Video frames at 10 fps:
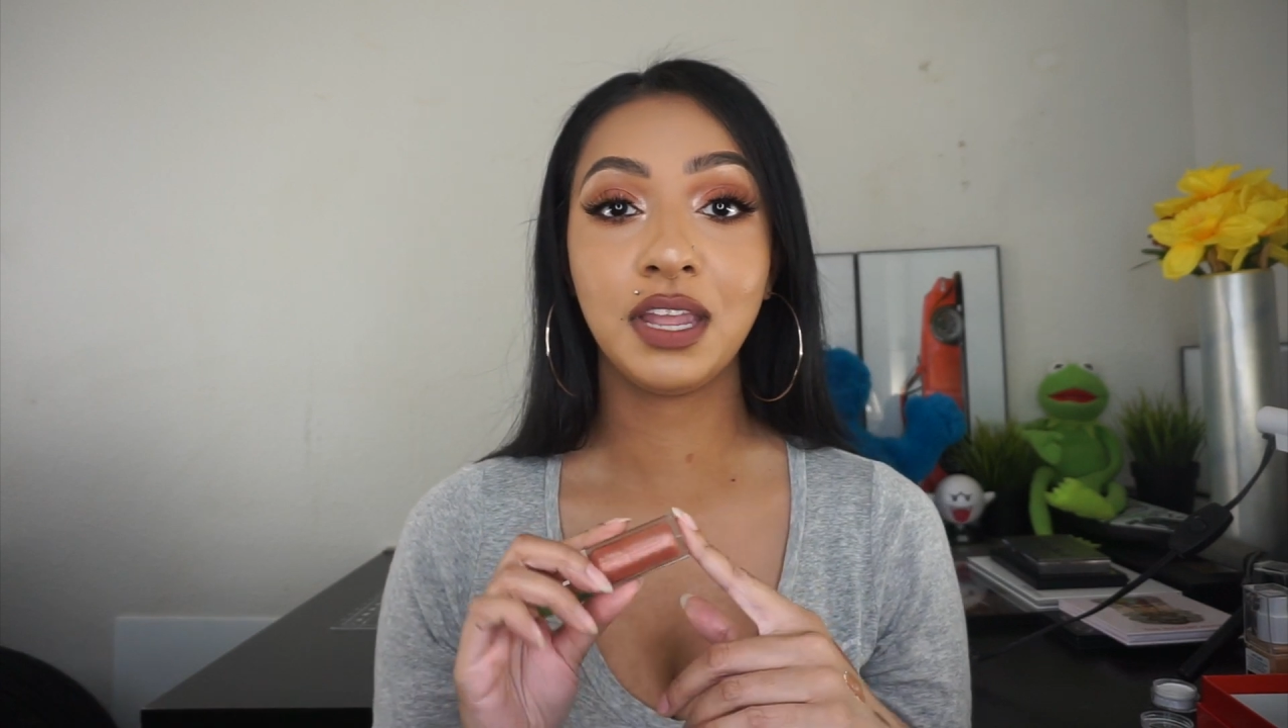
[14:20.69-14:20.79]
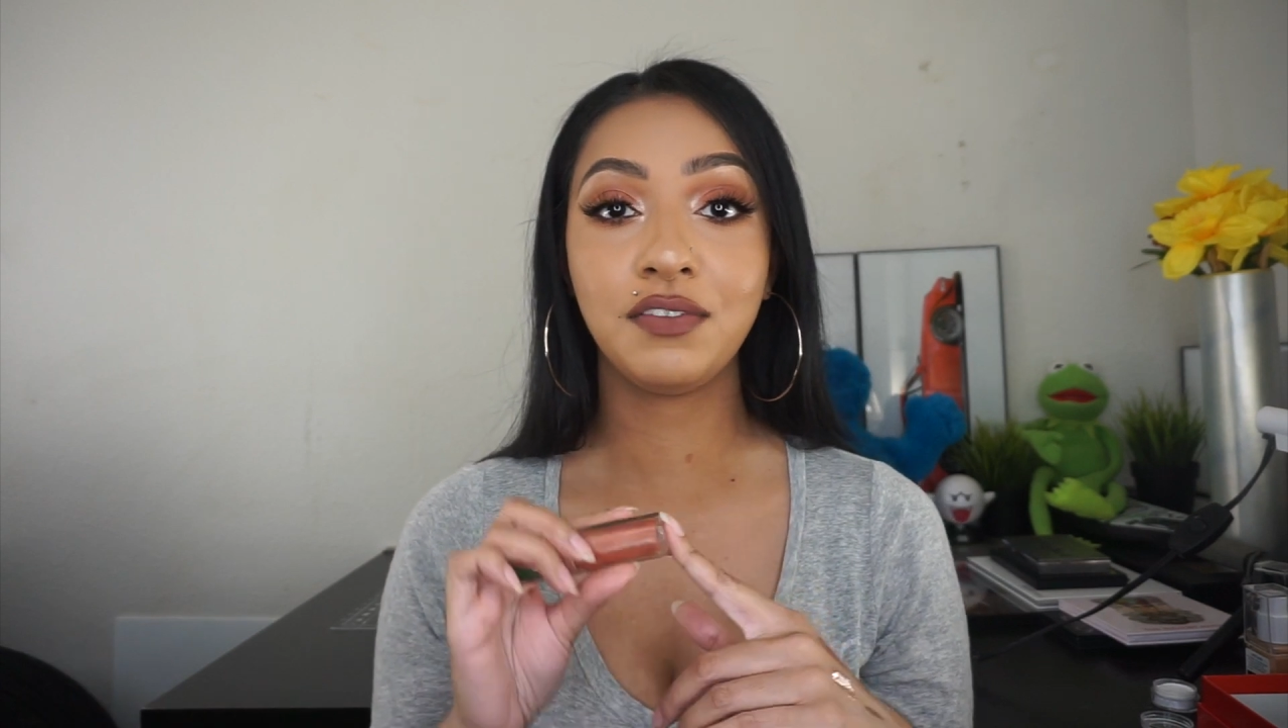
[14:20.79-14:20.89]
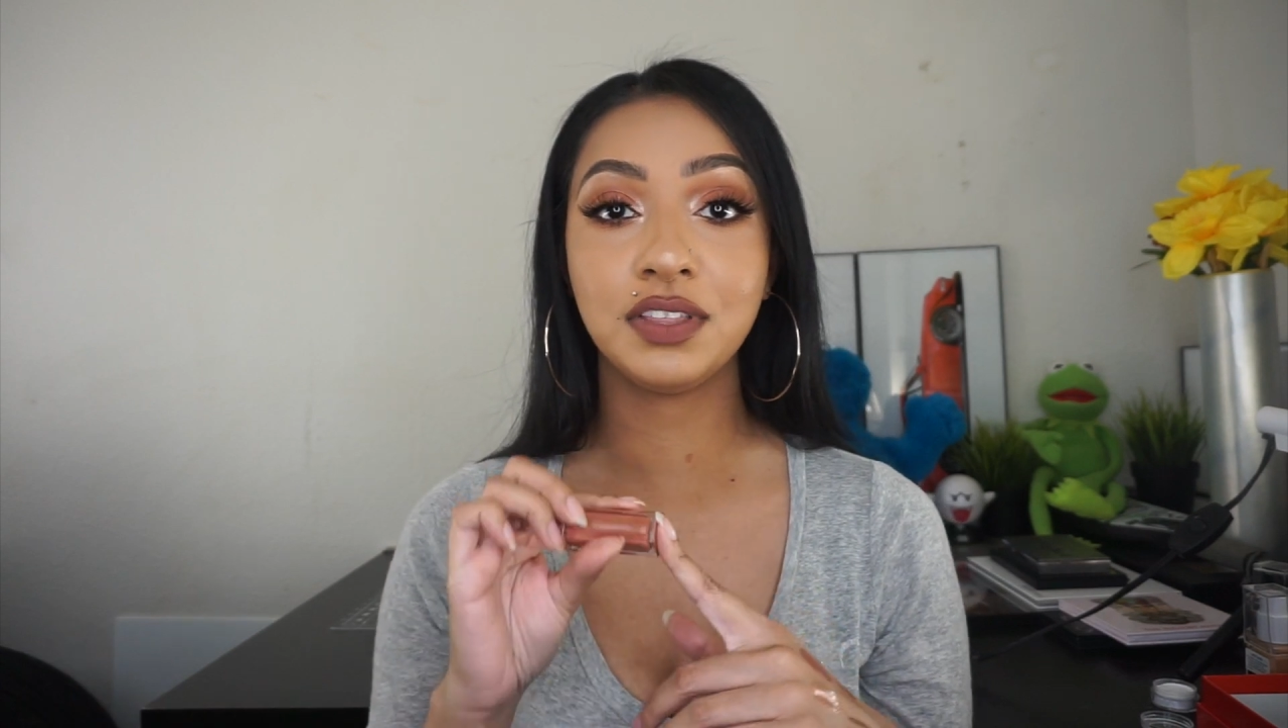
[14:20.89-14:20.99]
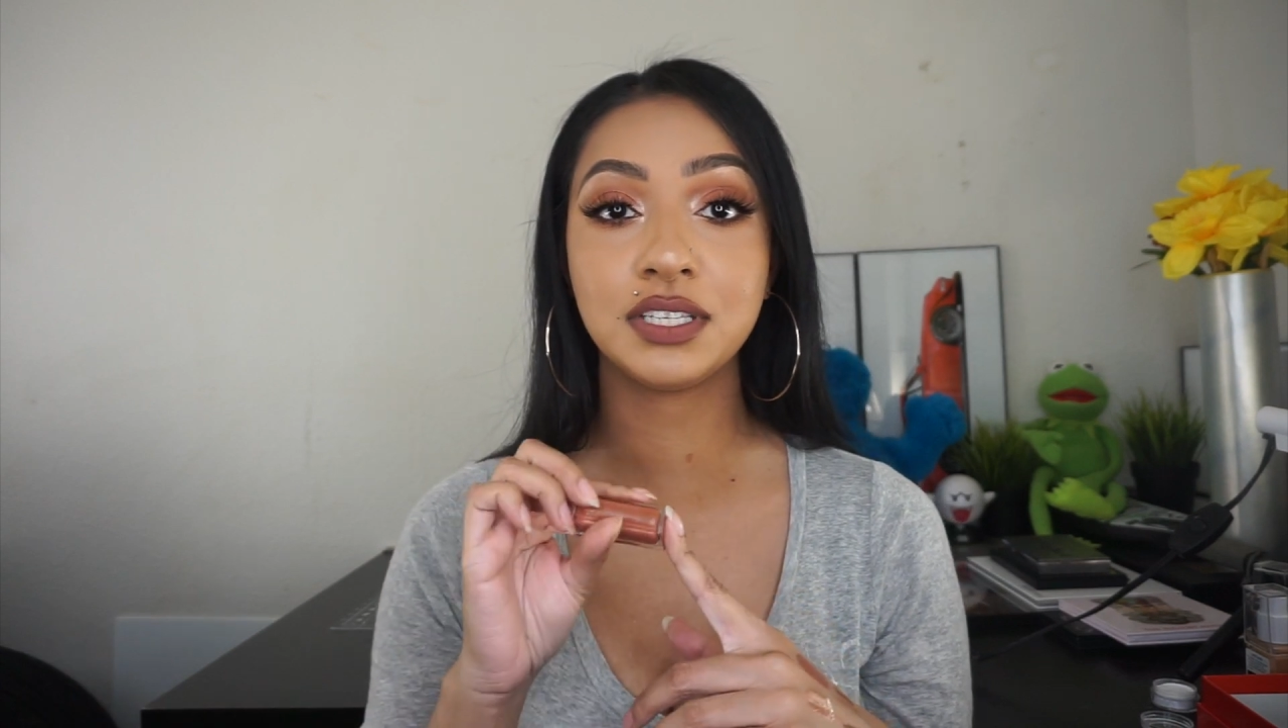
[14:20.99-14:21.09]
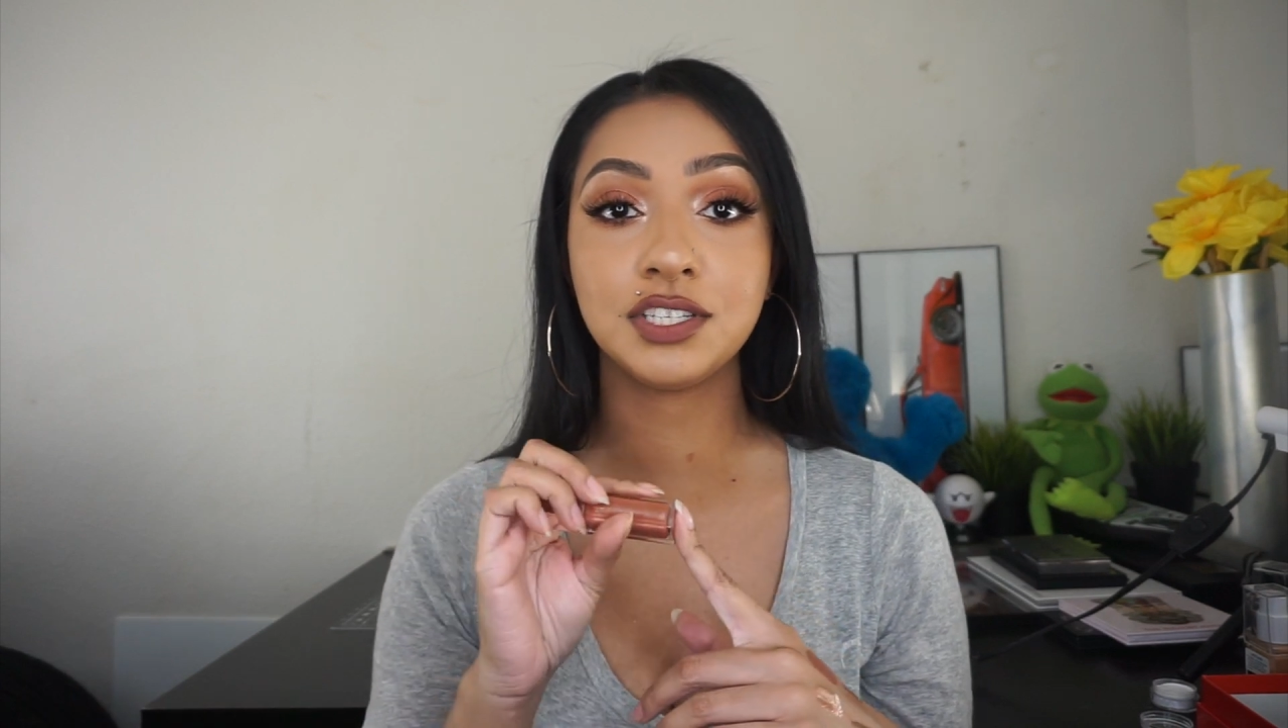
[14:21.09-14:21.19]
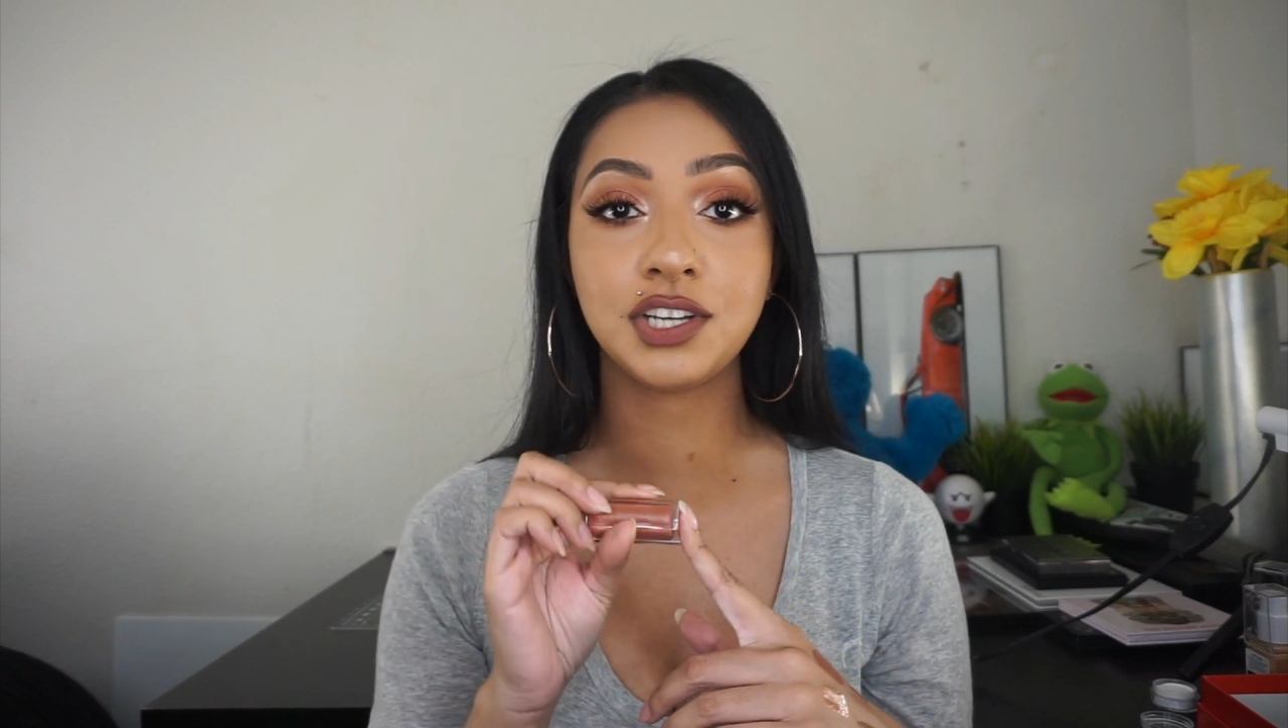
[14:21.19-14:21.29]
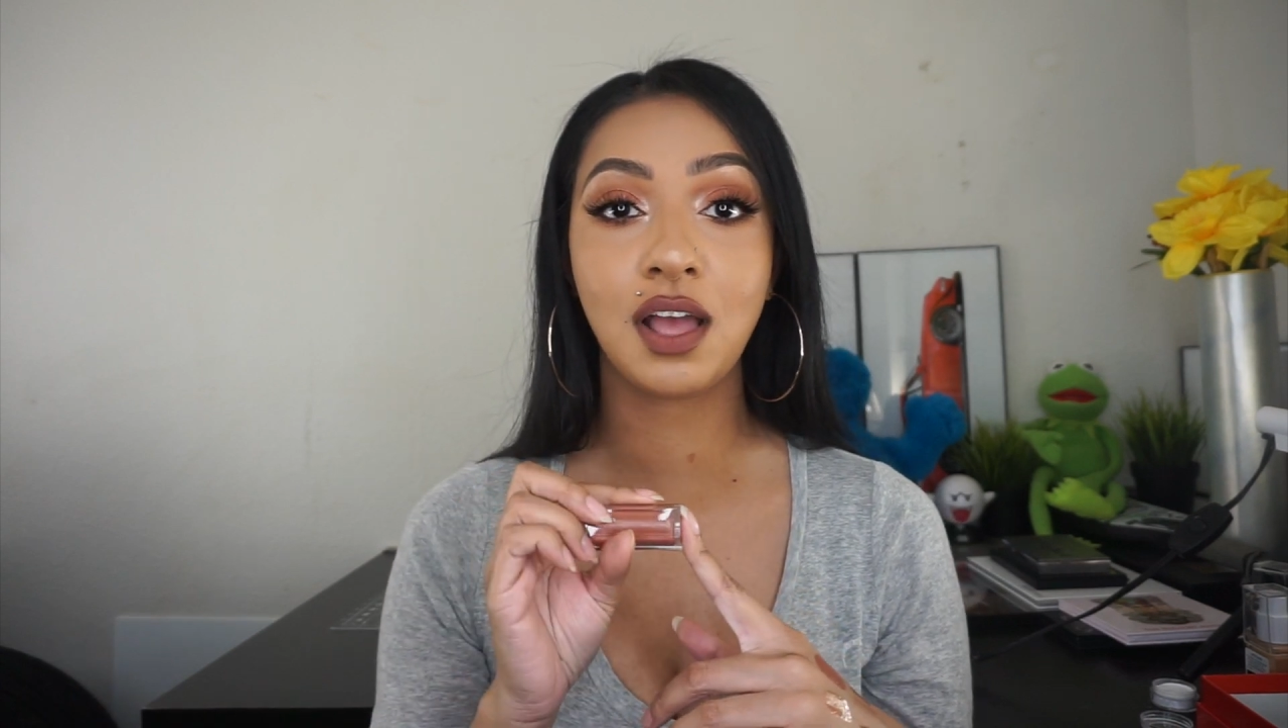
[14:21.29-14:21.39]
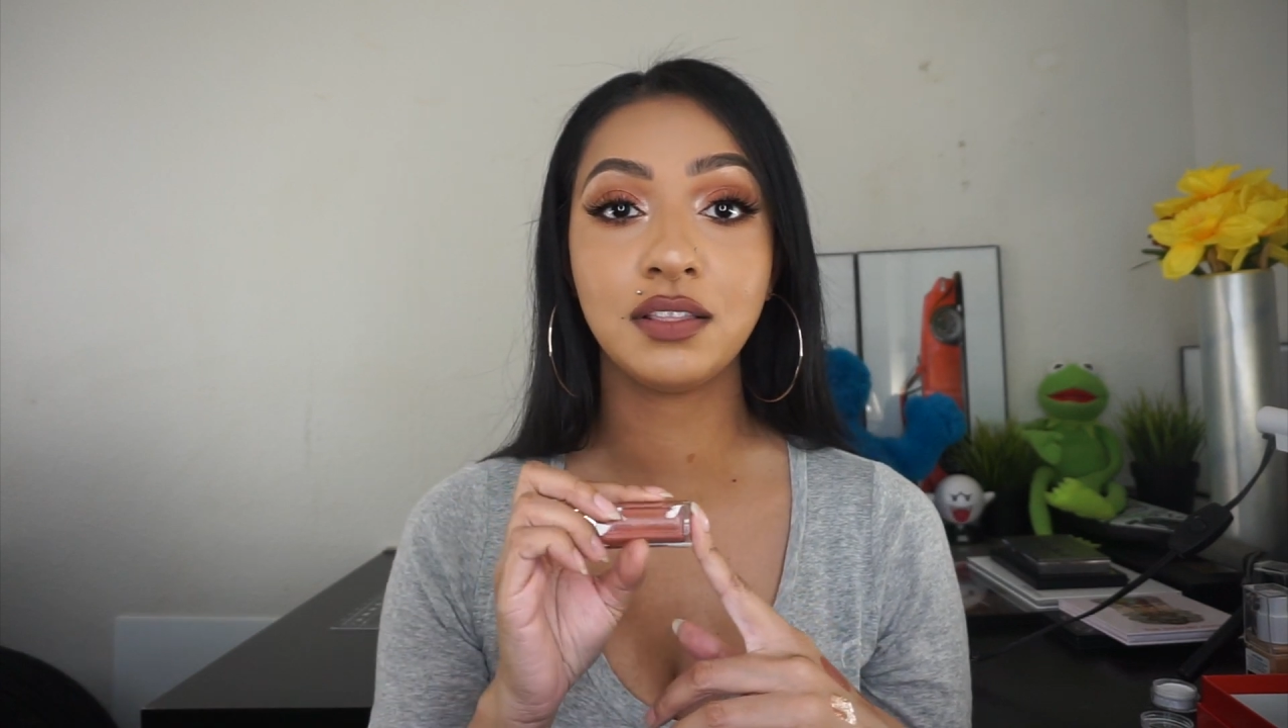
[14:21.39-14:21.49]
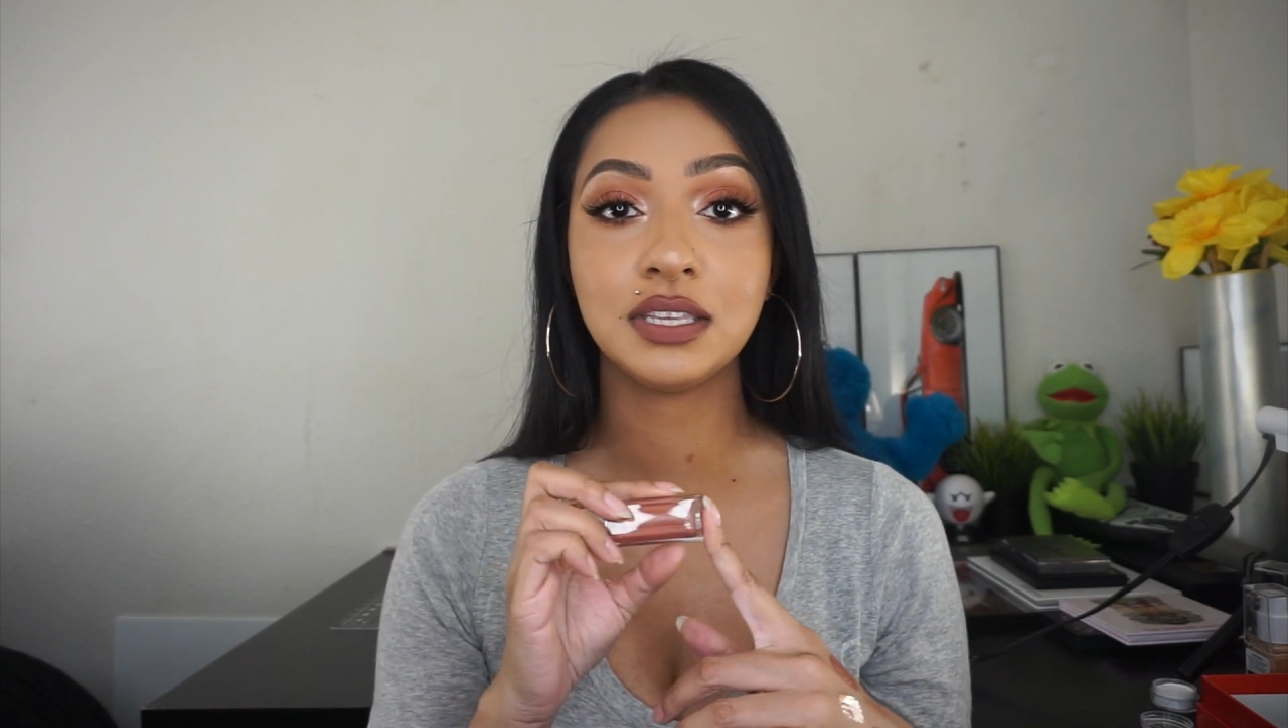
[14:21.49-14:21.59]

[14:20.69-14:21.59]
giving this a shot.